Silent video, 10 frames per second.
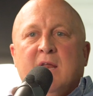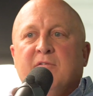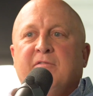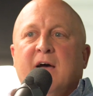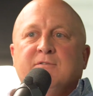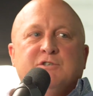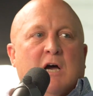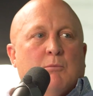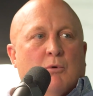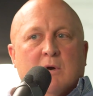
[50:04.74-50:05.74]
9-to-5
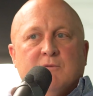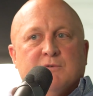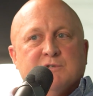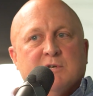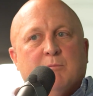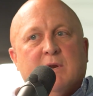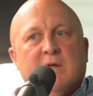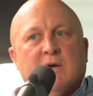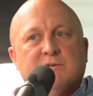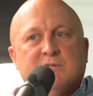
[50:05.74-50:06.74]
job working for
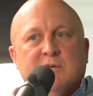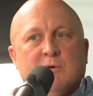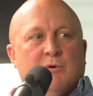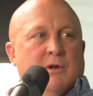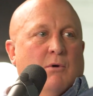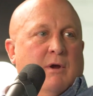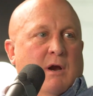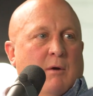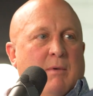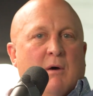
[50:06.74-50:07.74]
somebody else that you really don't
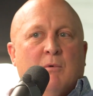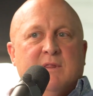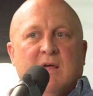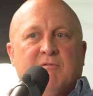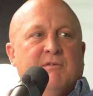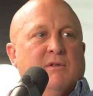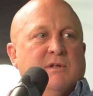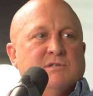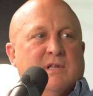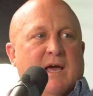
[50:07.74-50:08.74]
care about, what that
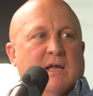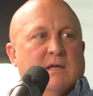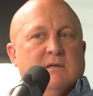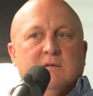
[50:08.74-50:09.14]
feeling is like.